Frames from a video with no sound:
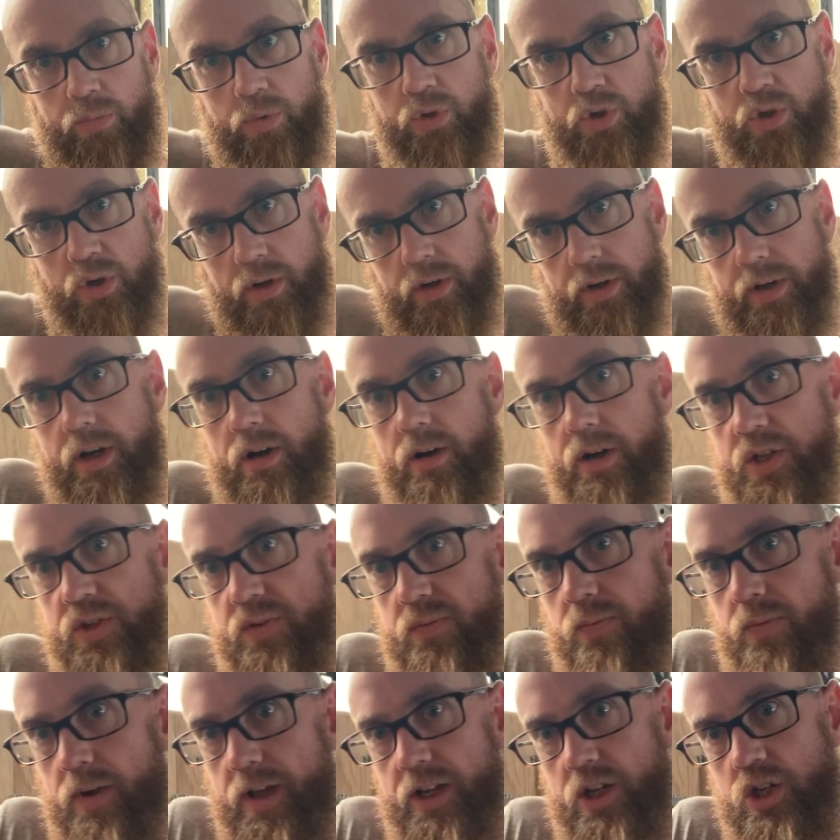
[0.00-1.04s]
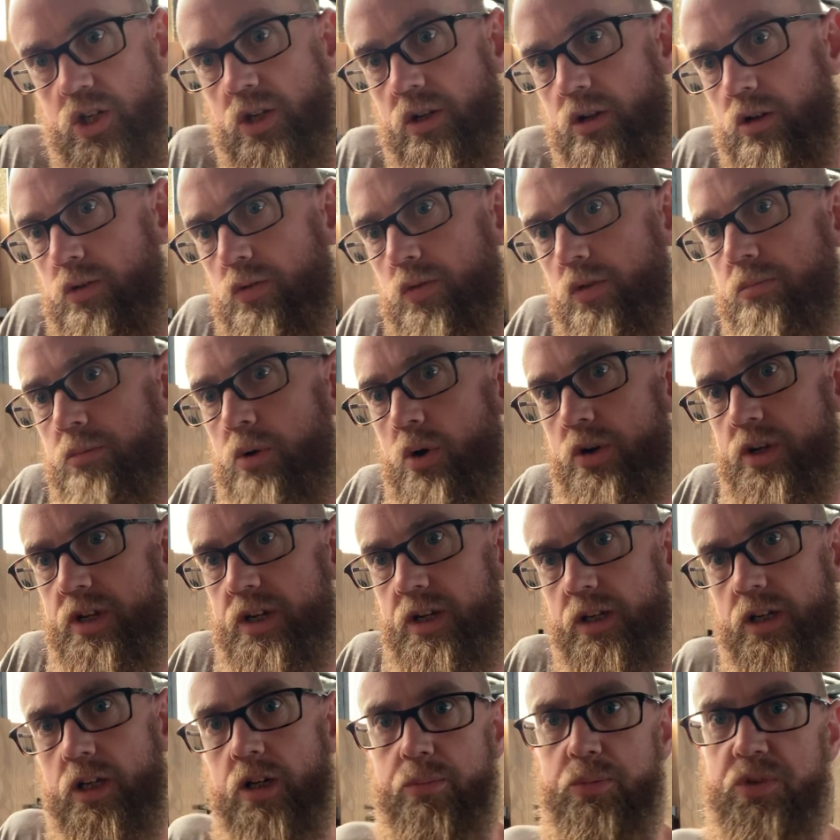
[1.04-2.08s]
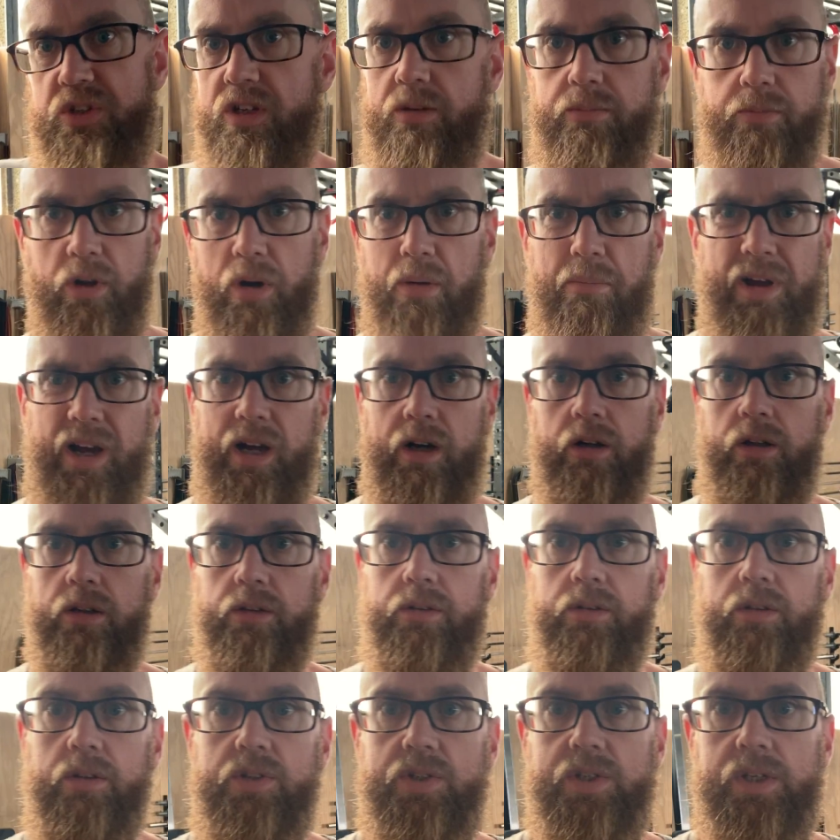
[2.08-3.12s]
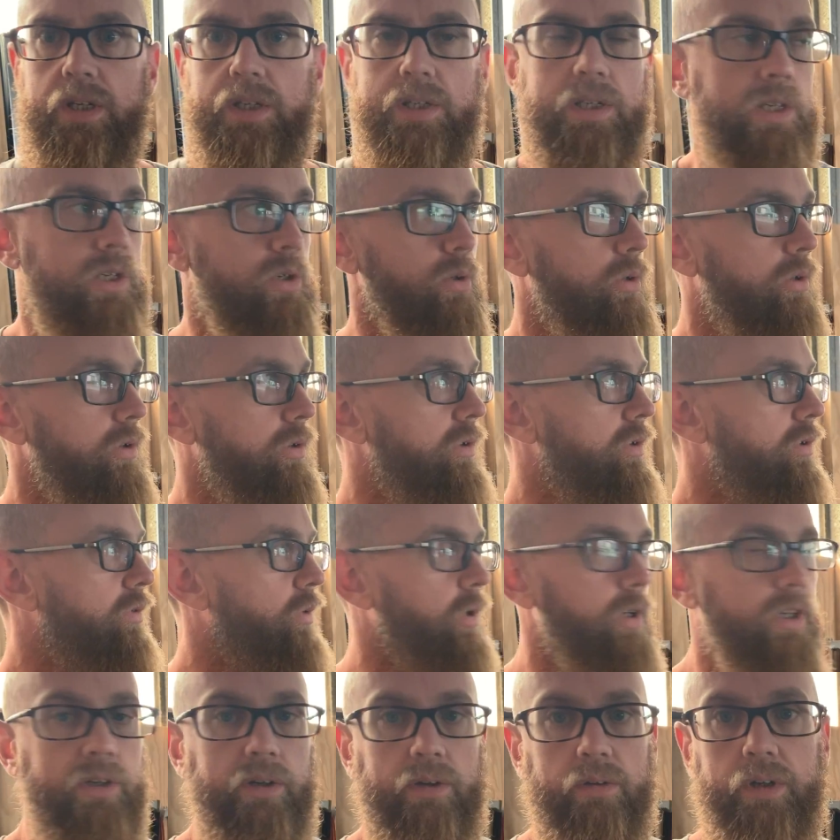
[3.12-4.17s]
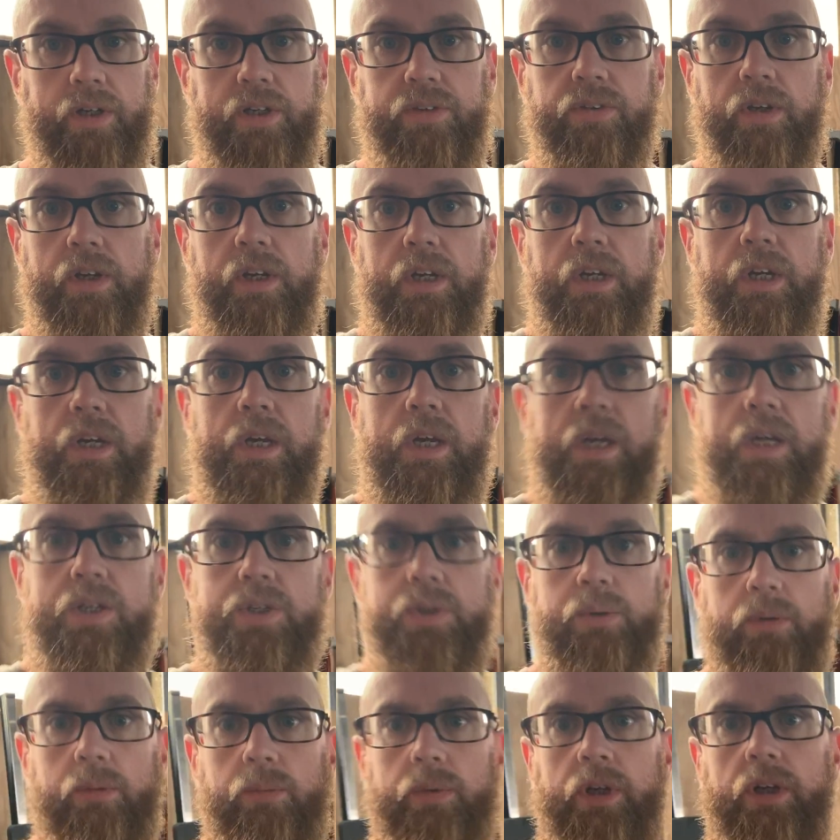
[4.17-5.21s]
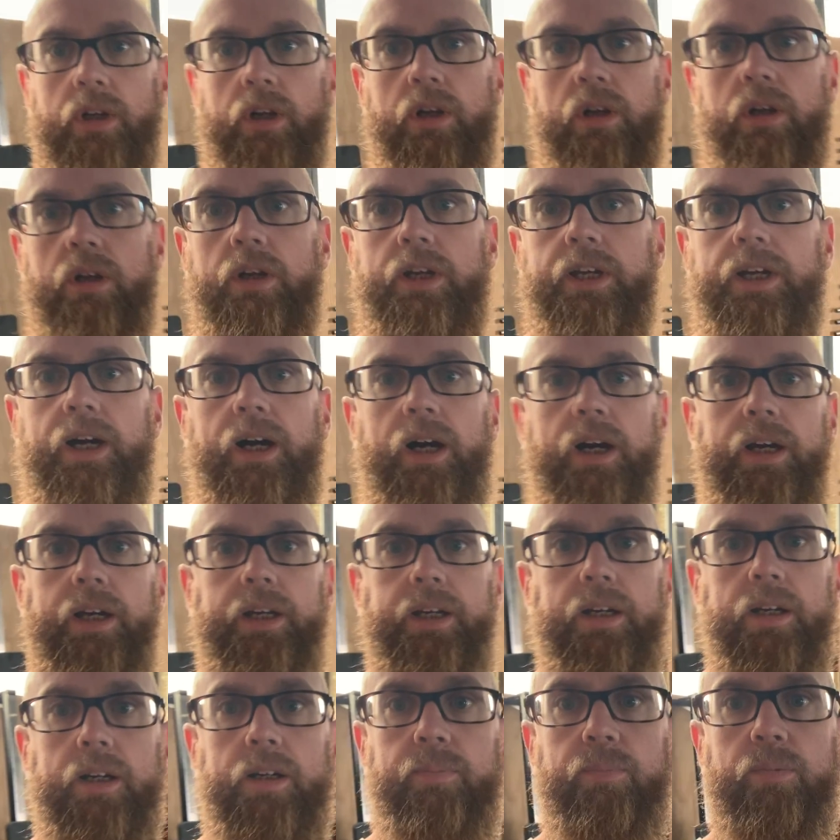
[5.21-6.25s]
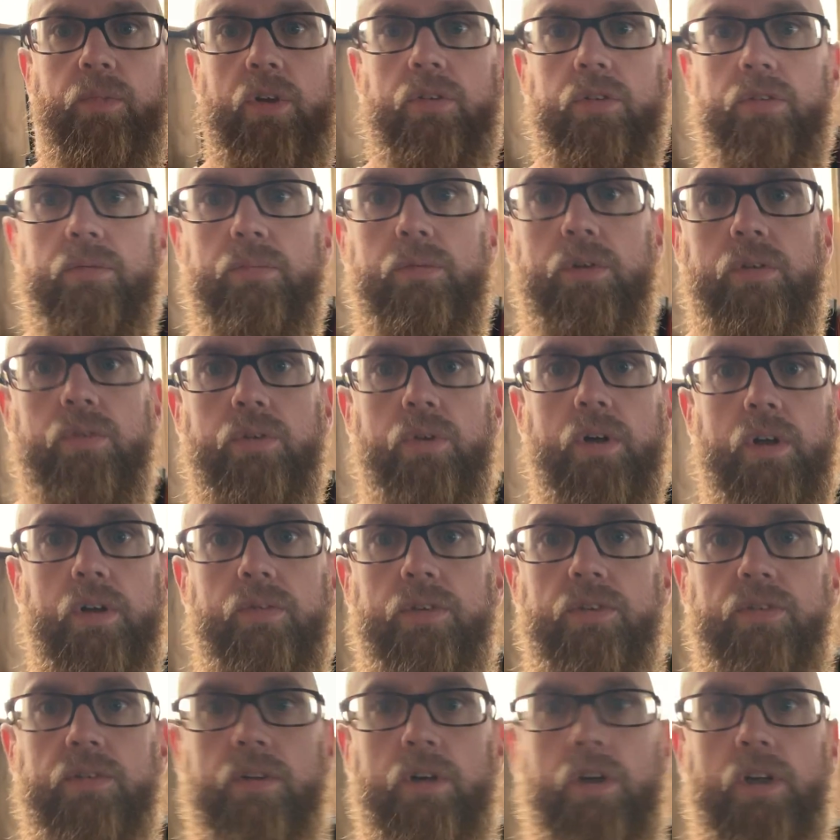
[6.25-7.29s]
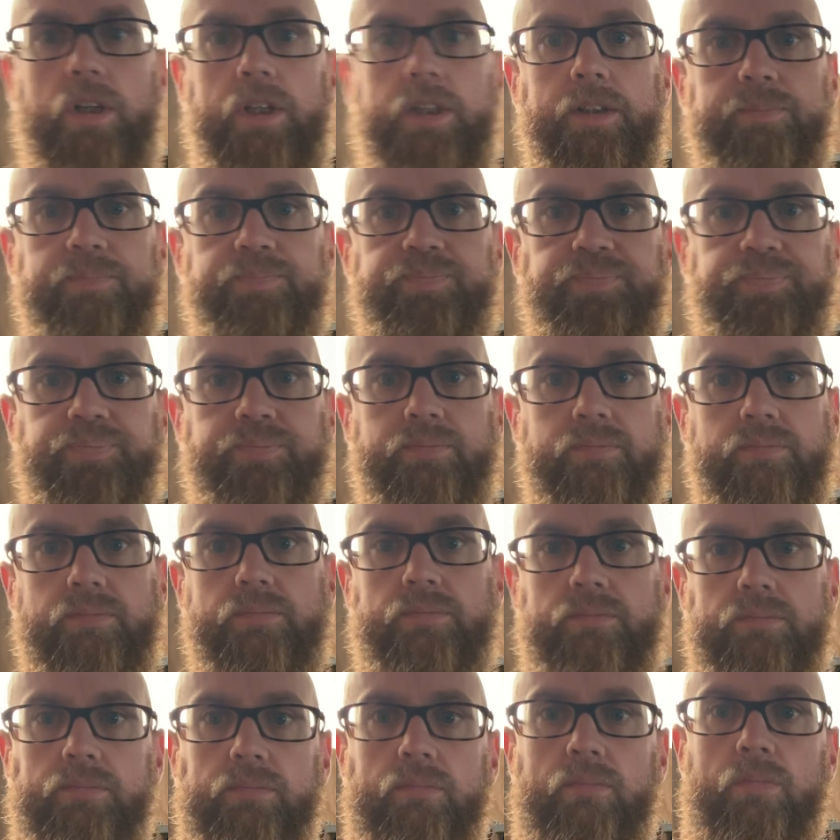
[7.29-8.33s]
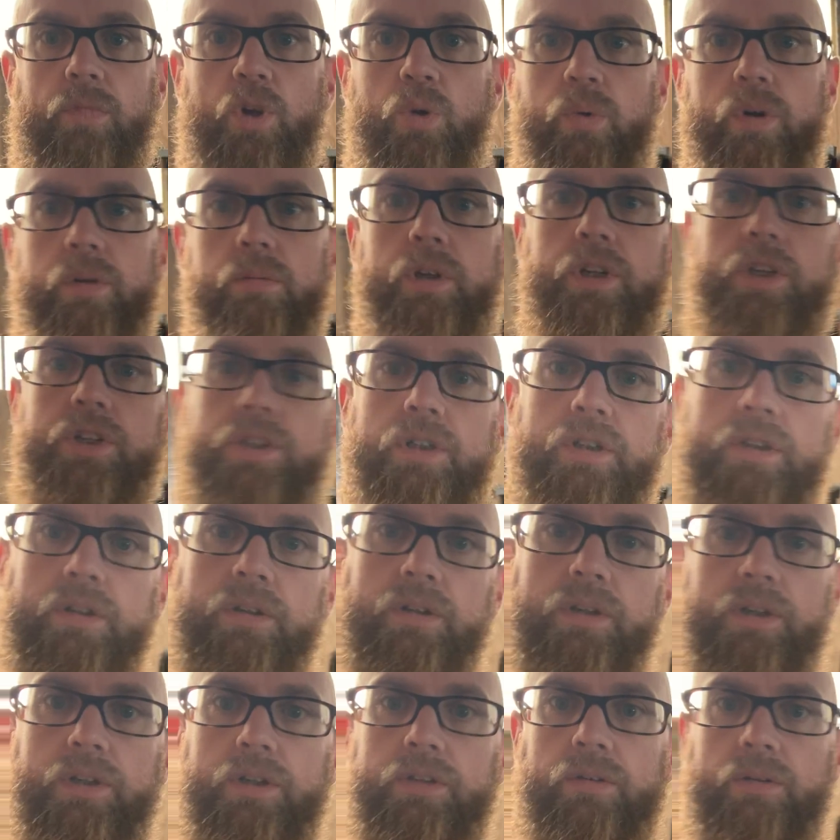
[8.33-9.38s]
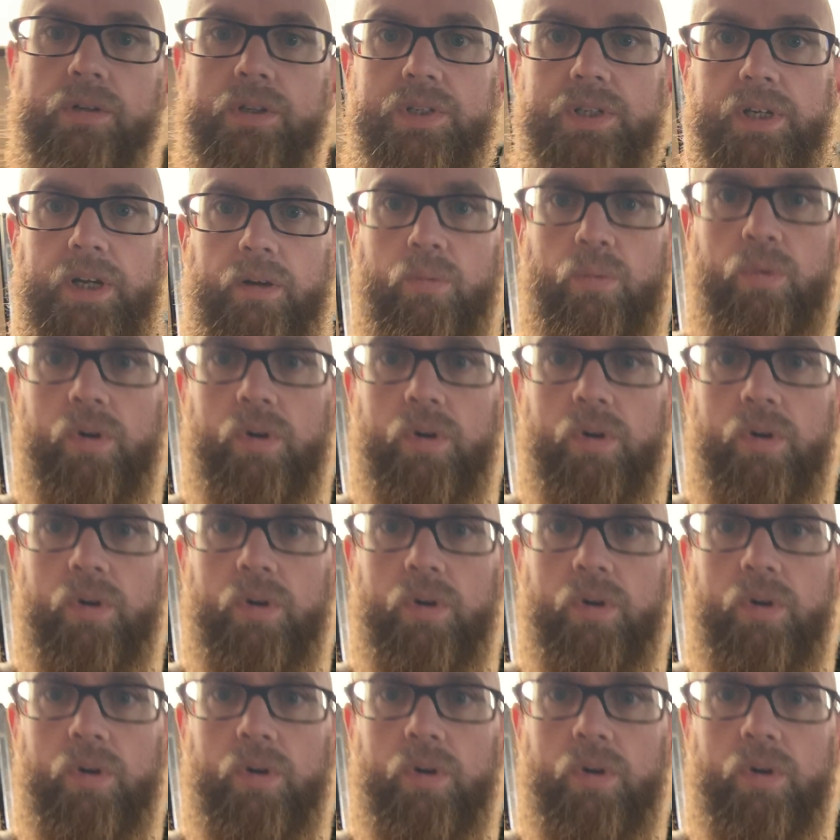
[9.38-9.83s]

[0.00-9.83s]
flexion off the body and comes up about 60 to 120 degrees. So what we're going to look at here, I'll just move you over slightly. What I'm going to do is I'm going to take